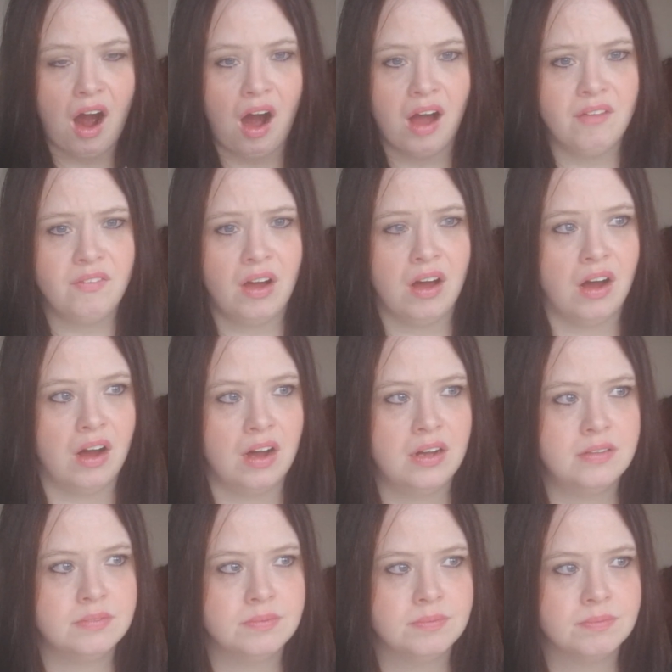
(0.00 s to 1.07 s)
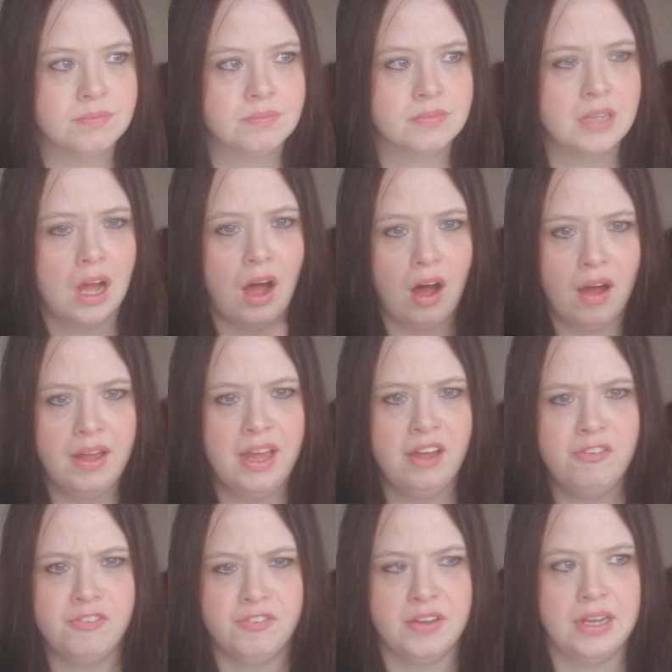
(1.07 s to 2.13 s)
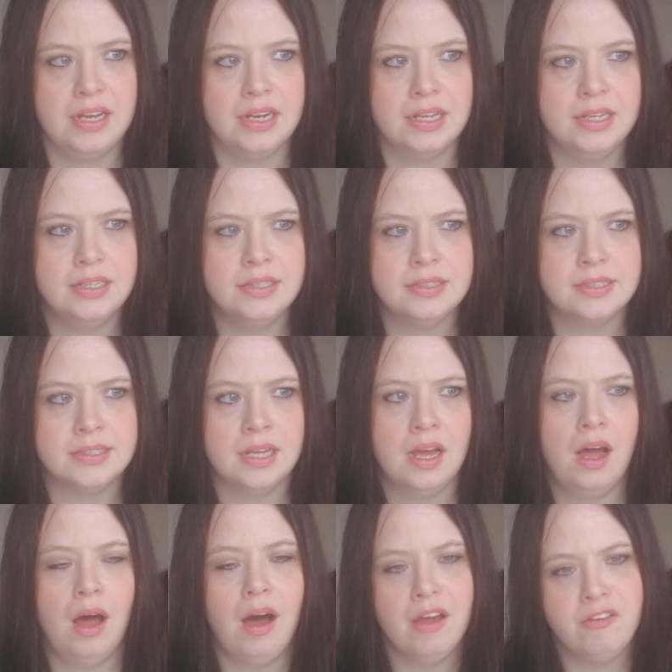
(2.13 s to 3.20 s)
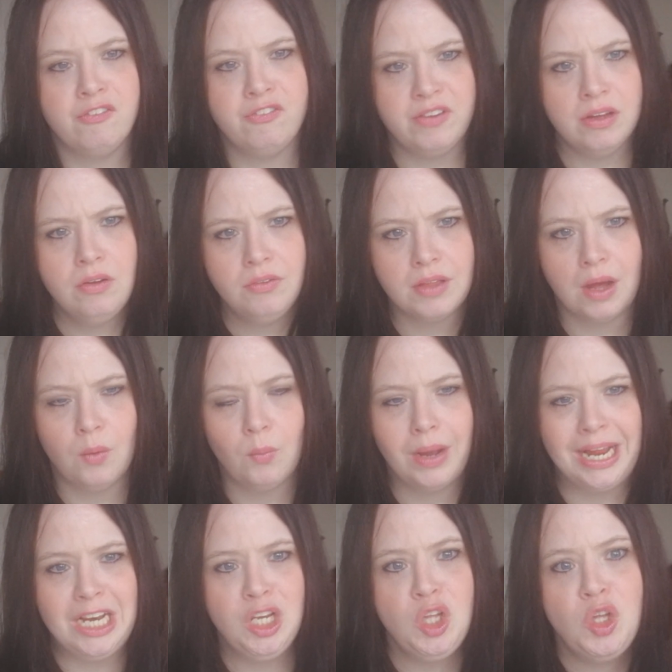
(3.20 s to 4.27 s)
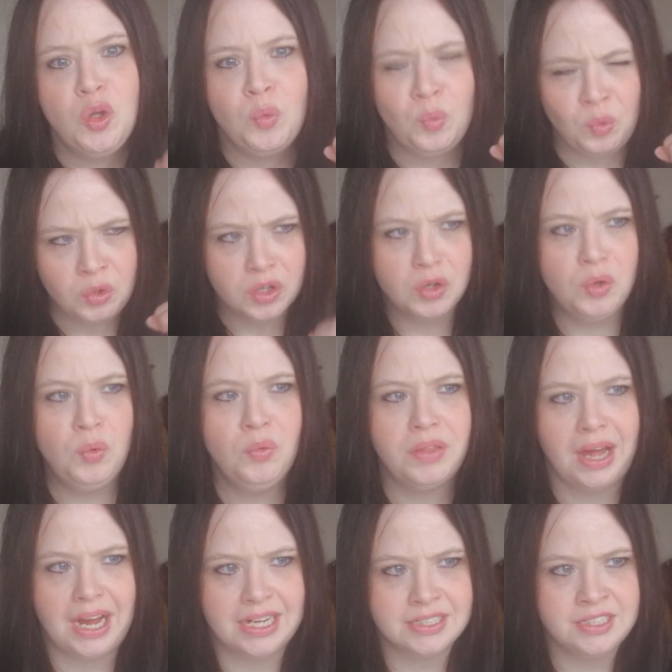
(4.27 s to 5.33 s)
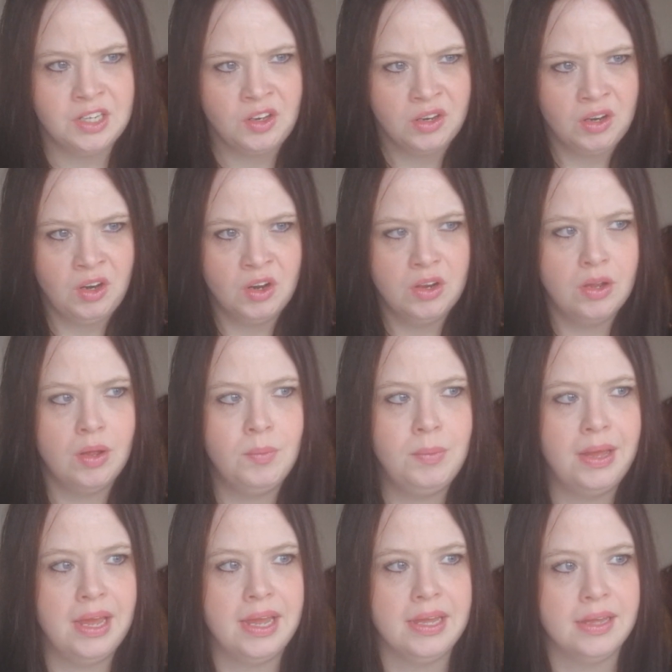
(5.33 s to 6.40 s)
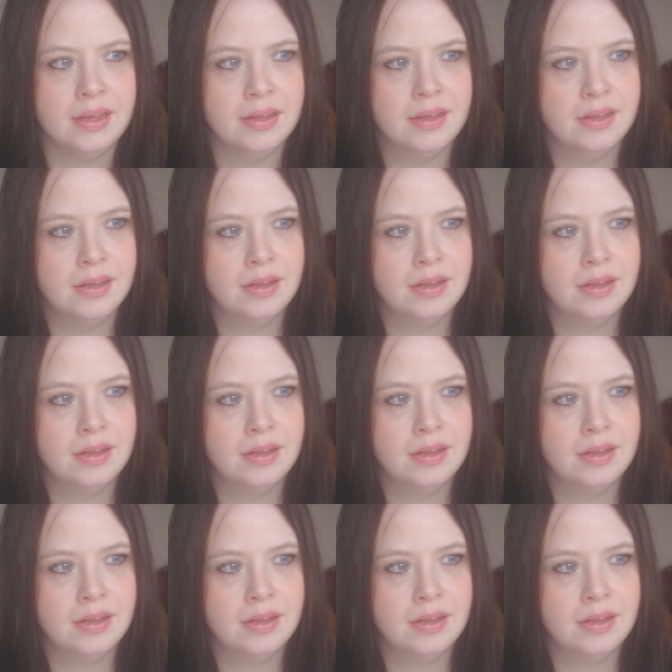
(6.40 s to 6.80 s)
I have a heart, I have feelings, I feel that when you do that to me.